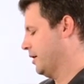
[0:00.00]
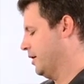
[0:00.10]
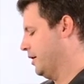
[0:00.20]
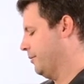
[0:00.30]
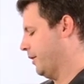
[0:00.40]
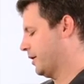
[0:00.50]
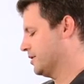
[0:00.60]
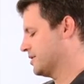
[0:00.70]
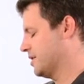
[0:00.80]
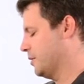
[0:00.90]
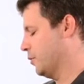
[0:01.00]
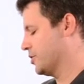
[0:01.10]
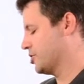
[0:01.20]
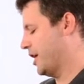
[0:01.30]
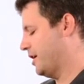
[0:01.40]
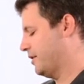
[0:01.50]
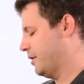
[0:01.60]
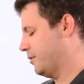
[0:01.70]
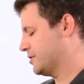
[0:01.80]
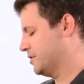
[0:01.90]
I can see which date
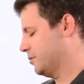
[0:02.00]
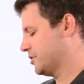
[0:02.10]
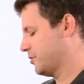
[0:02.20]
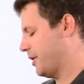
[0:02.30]
it was